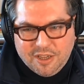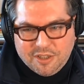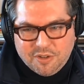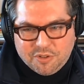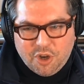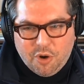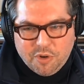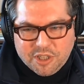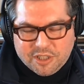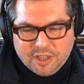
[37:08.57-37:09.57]
So it's
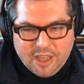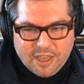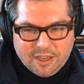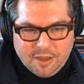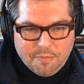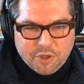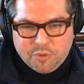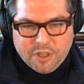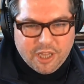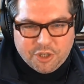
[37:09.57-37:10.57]
always like
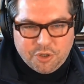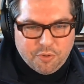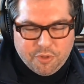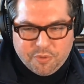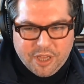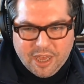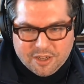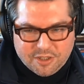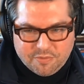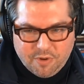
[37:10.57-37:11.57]
between like 2 and
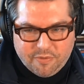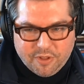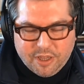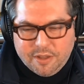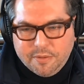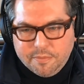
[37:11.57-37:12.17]
3x roughly.